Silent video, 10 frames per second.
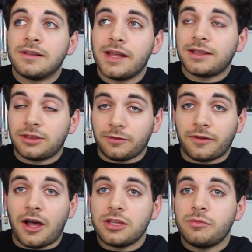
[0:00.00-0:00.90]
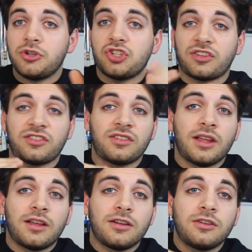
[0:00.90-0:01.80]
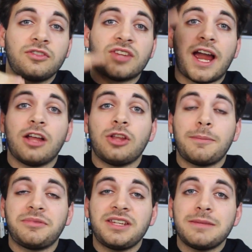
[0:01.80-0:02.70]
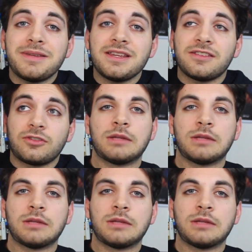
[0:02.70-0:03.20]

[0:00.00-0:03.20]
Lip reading: like the volume would just dial up dBs.